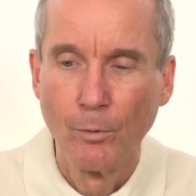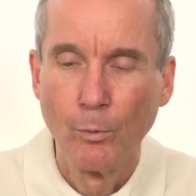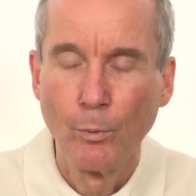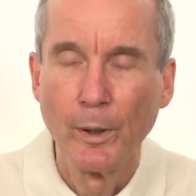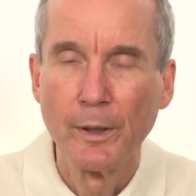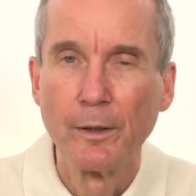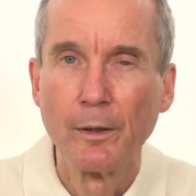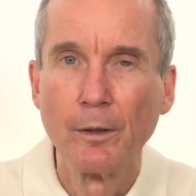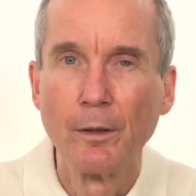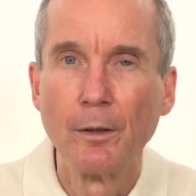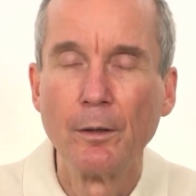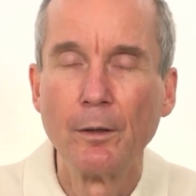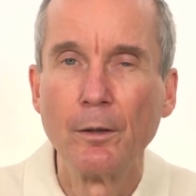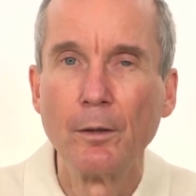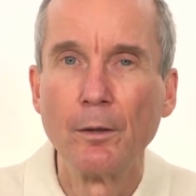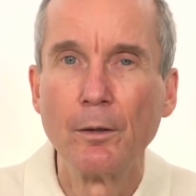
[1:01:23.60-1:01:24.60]
when
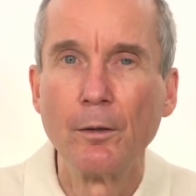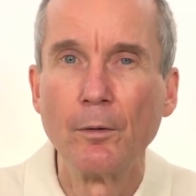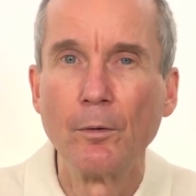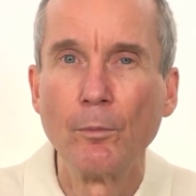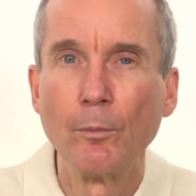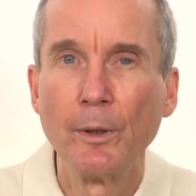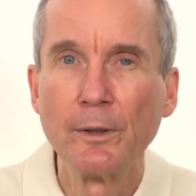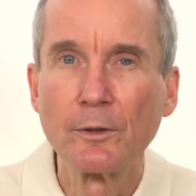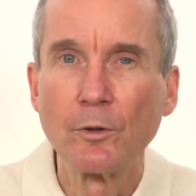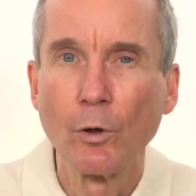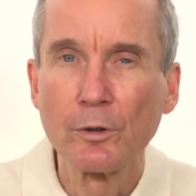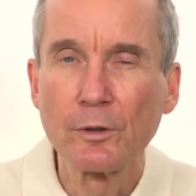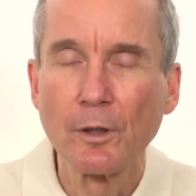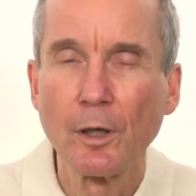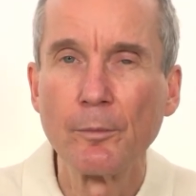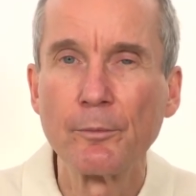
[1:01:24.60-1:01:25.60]

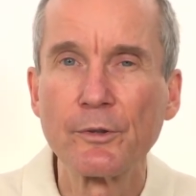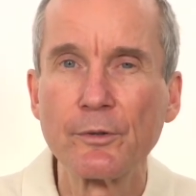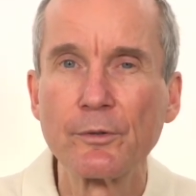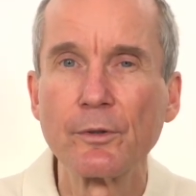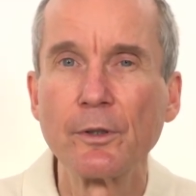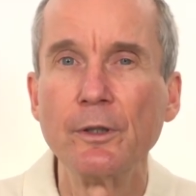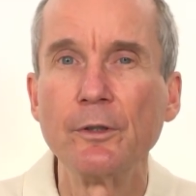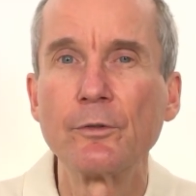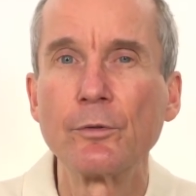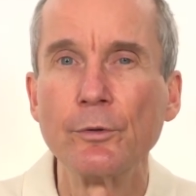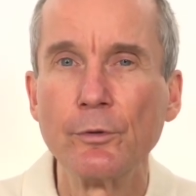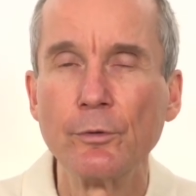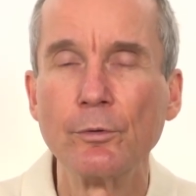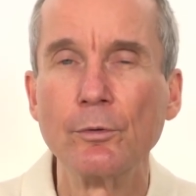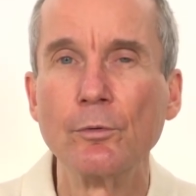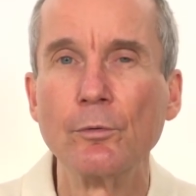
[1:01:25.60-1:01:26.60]
God comes into
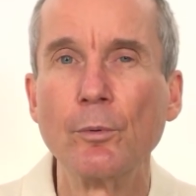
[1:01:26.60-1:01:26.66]
you,